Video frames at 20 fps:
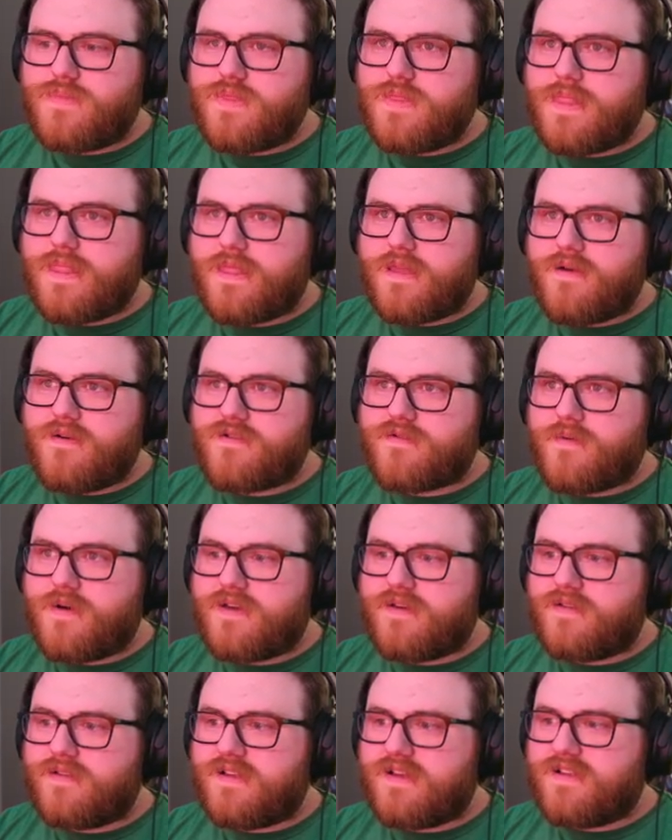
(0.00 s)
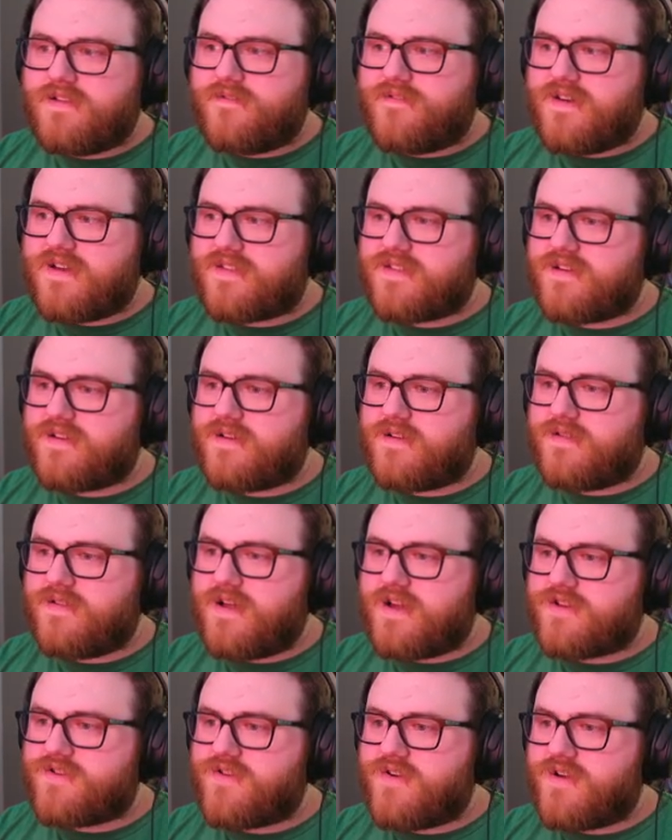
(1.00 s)
Here's what you'll need to fix it. An
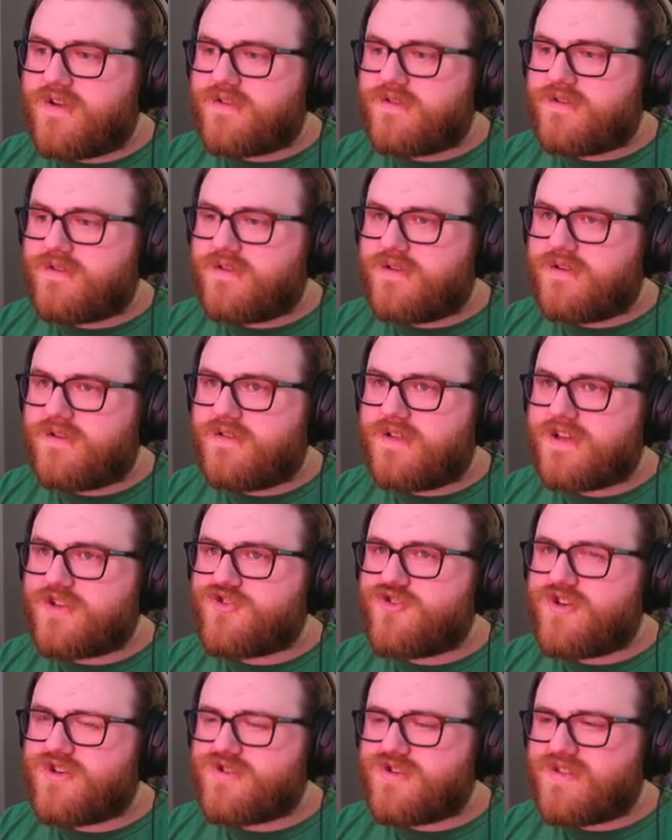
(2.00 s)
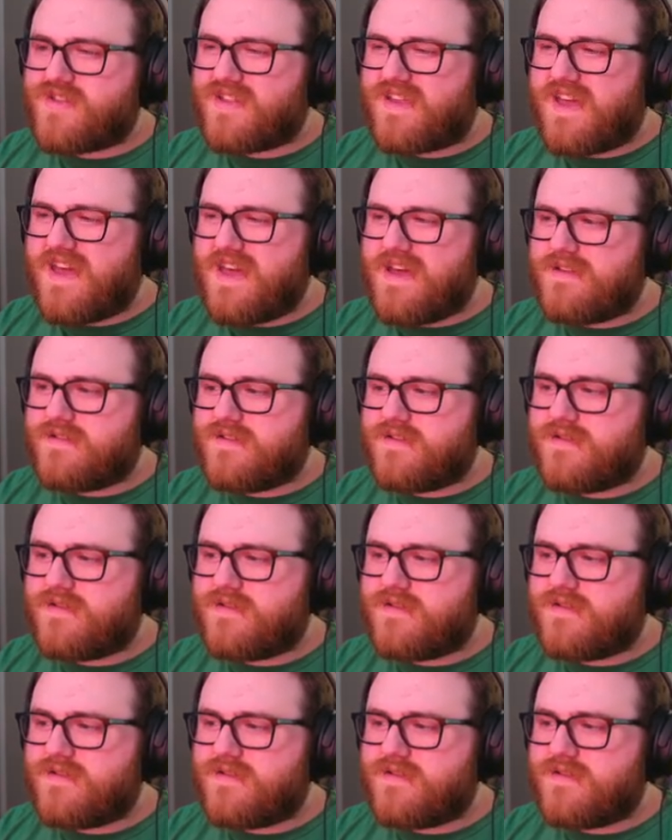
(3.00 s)
electri electrician's kit?